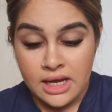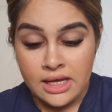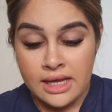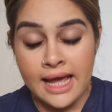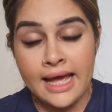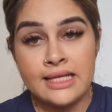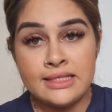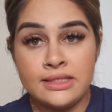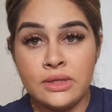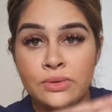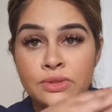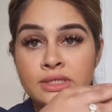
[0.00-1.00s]
has
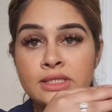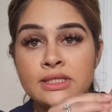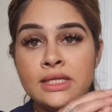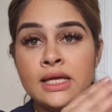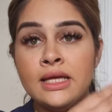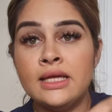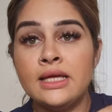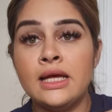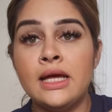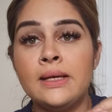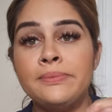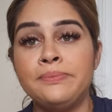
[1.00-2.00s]
those
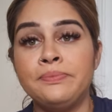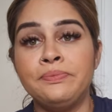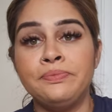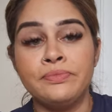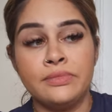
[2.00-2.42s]
um